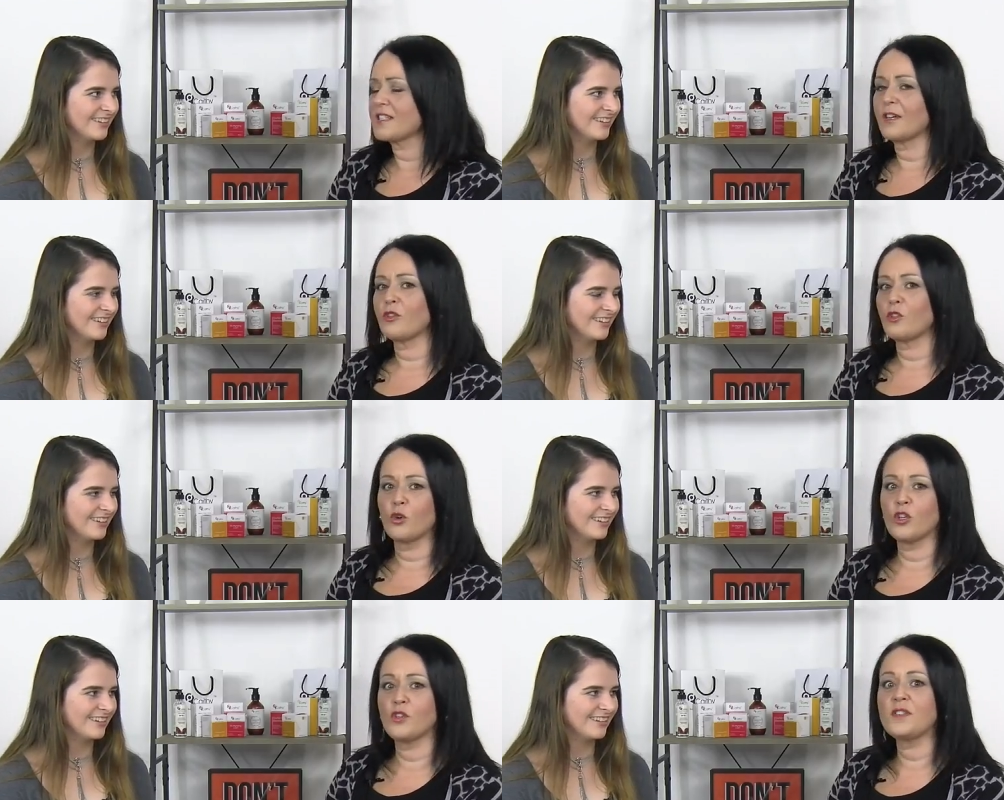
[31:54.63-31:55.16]
Speaker 1: I
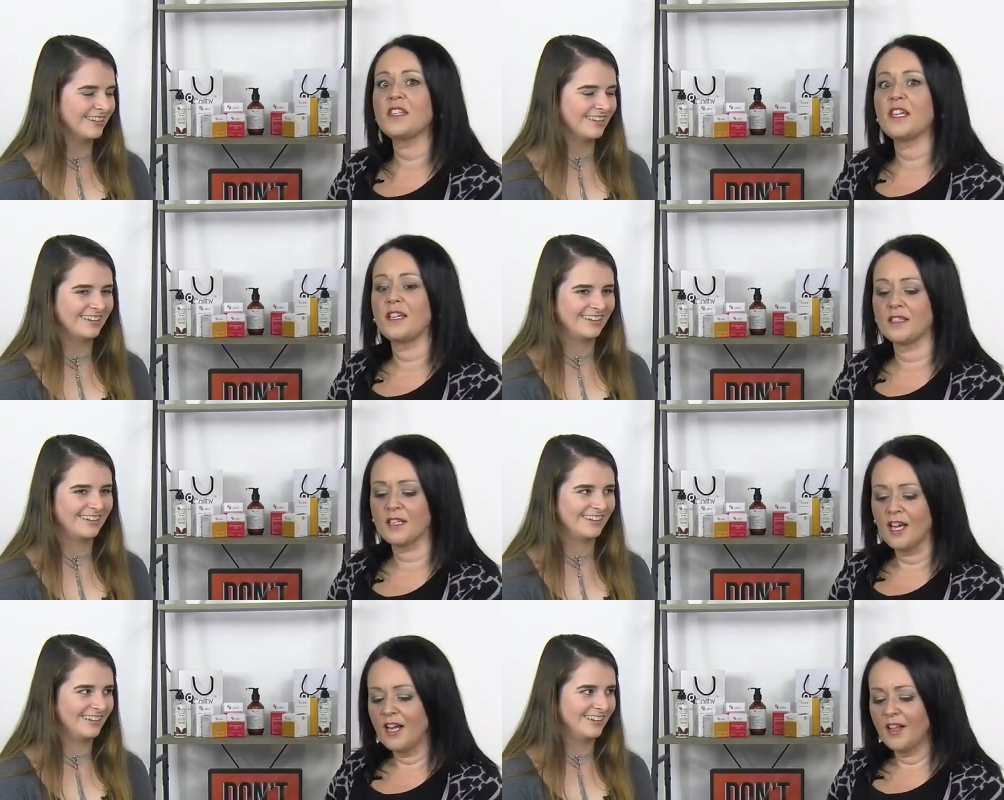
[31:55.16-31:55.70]
thought you
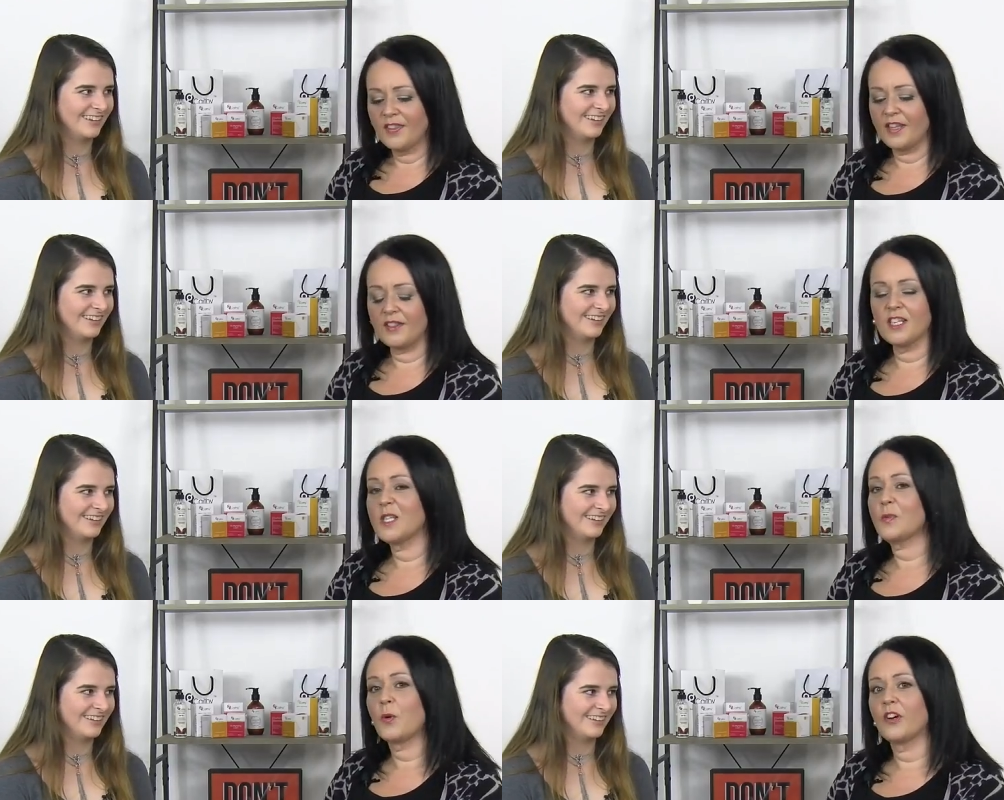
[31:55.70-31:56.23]
said that
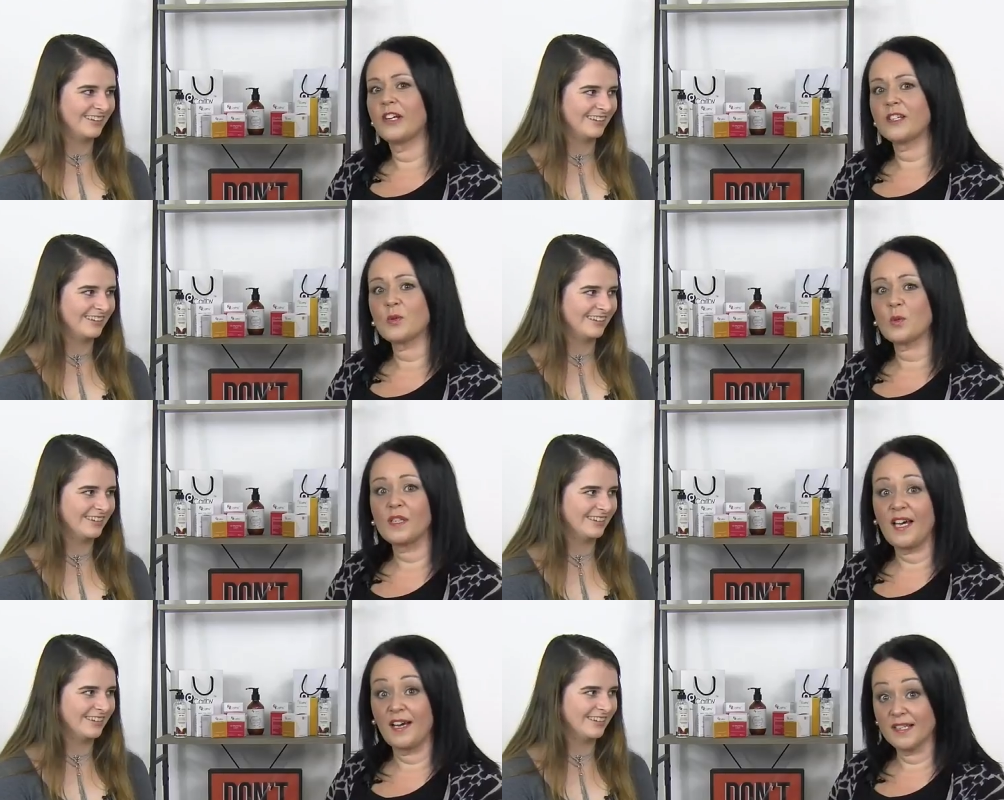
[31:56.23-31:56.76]
these products
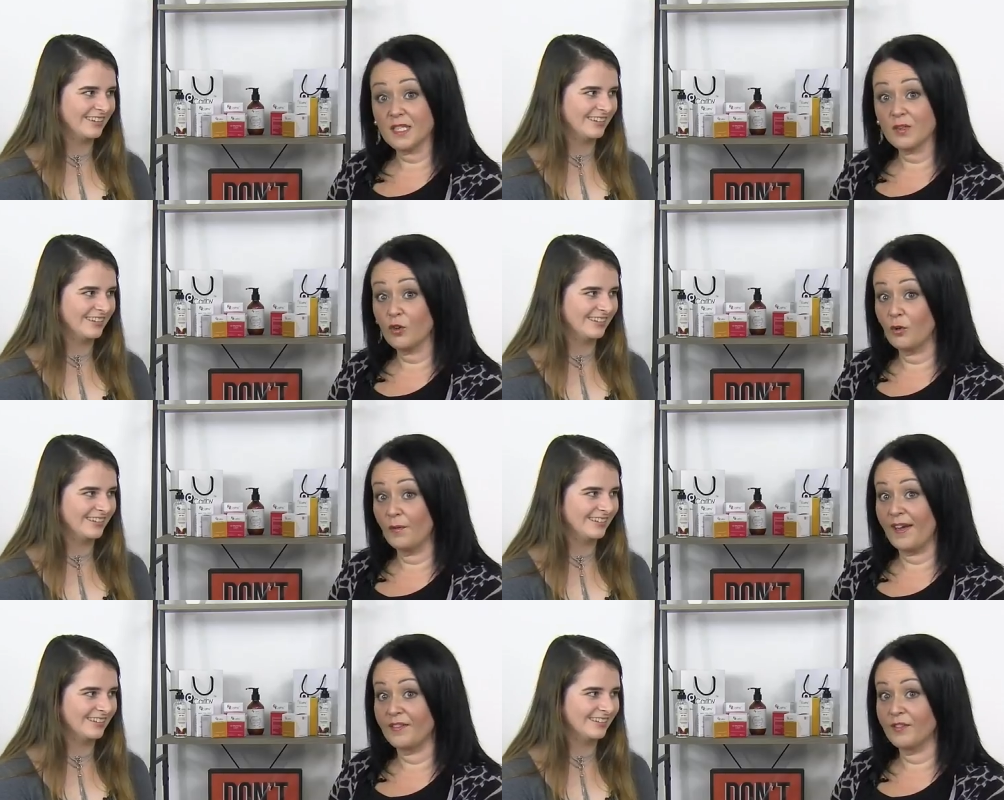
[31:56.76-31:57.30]
will last for
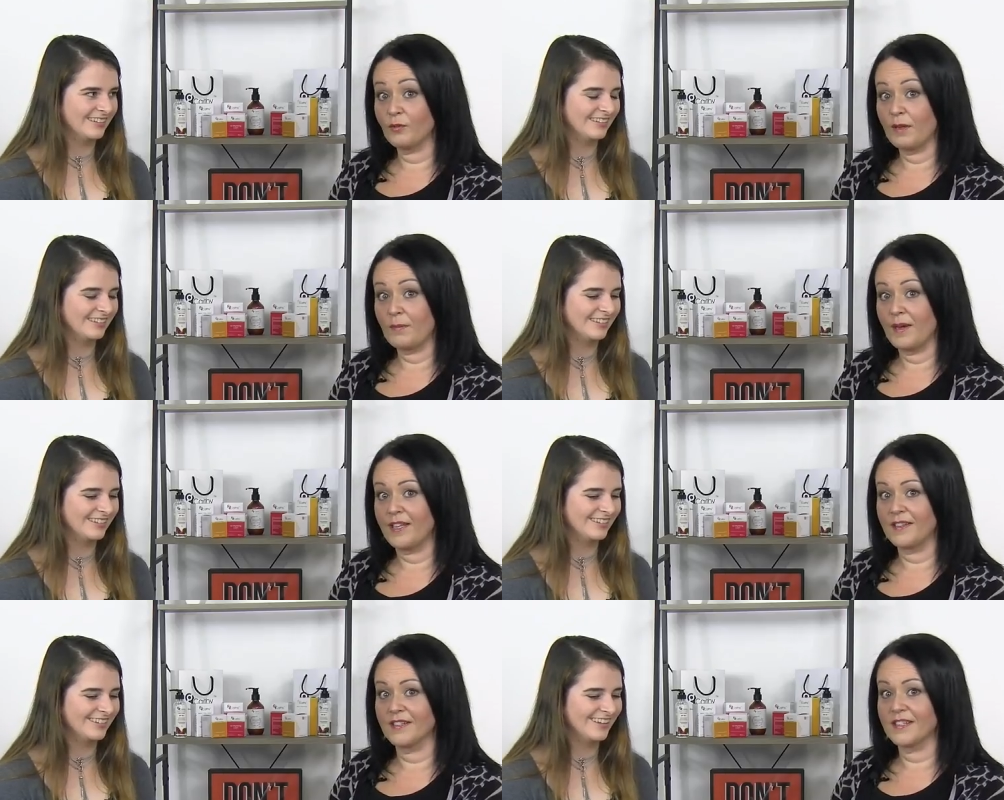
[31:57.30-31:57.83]
around three
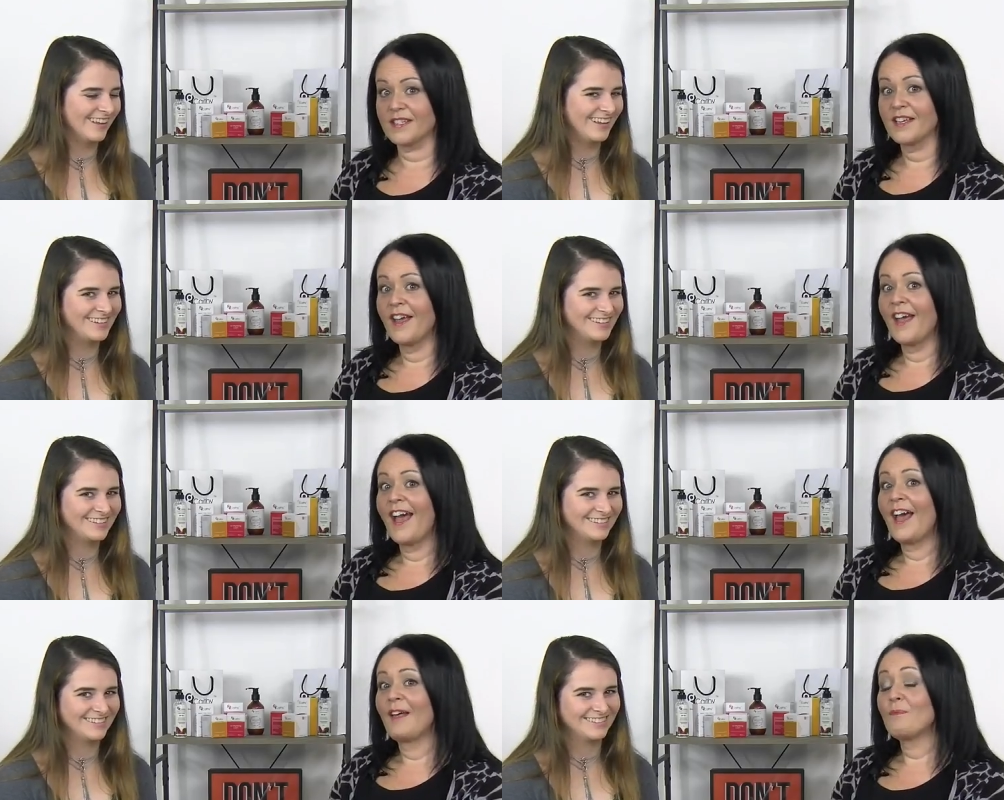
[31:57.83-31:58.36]
months."
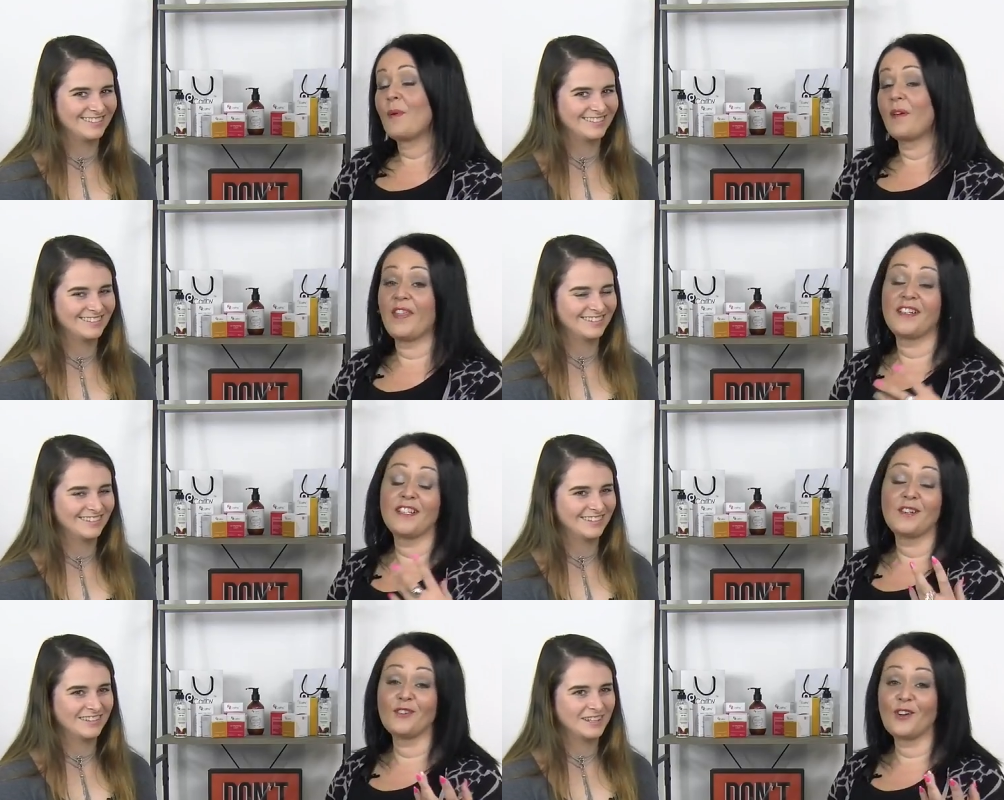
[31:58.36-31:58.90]
But they
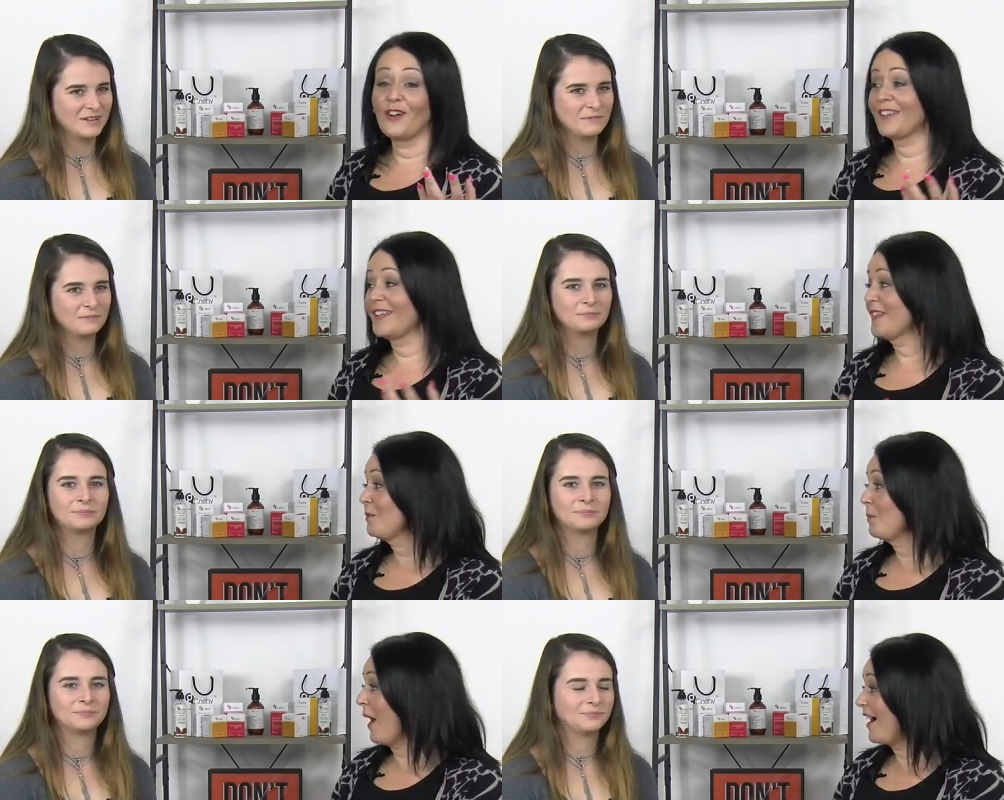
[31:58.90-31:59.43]
didn't know that
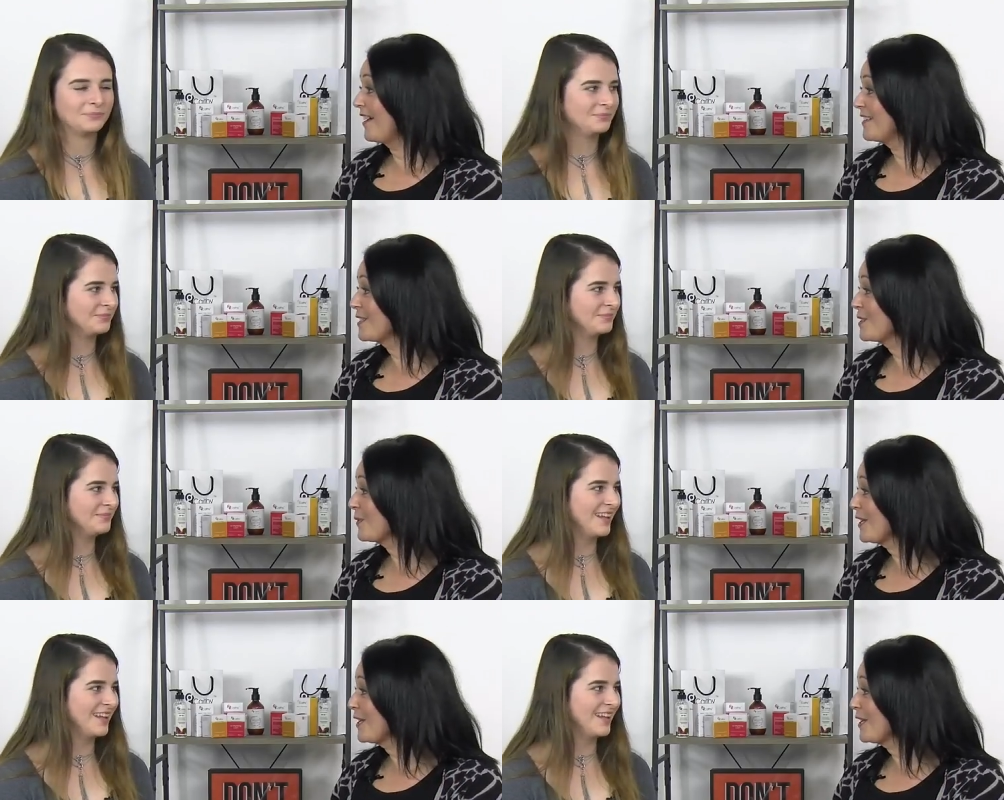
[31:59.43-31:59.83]
their partners were